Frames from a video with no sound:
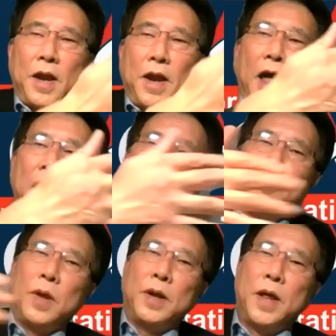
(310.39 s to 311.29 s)
and lined
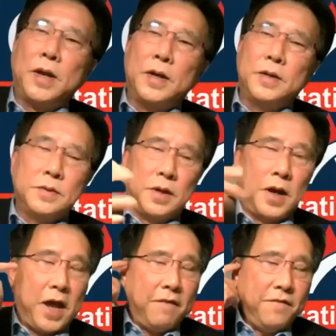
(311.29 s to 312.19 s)
up and then
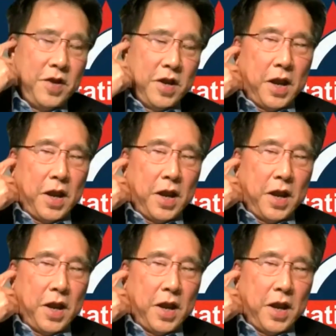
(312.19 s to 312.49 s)
left.